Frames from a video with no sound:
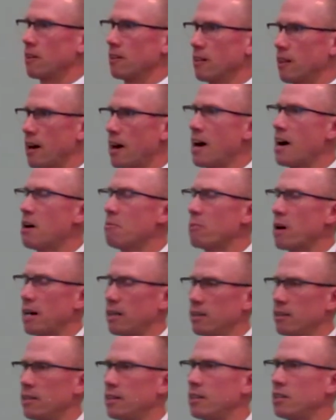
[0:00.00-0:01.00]
a lamb
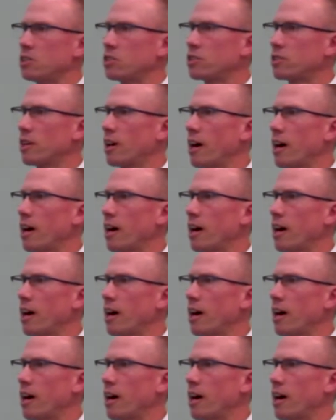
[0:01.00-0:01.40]
at least